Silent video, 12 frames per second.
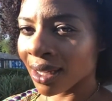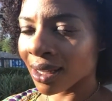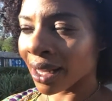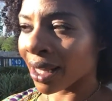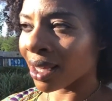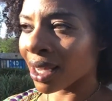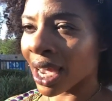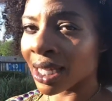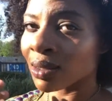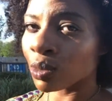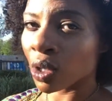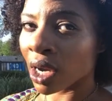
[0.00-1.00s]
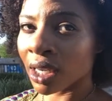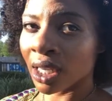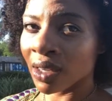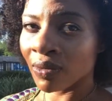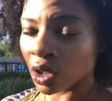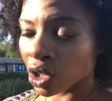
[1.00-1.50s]
Like as I'm trying to
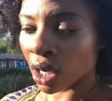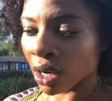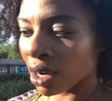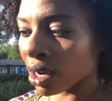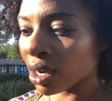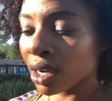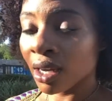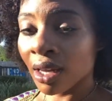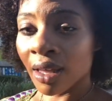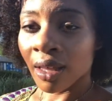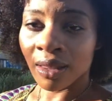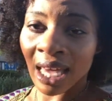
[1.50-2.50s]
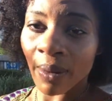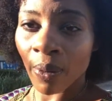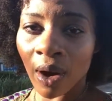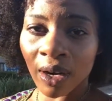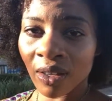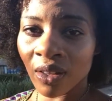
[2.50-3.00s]
even share that
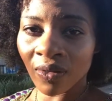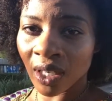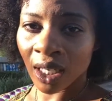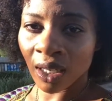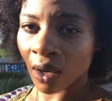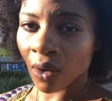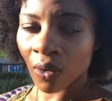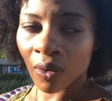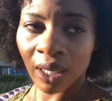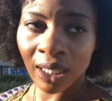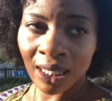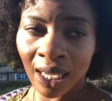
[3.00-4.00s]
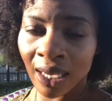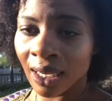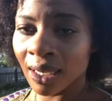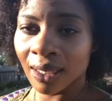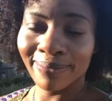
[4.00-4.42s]
part of the video. It's like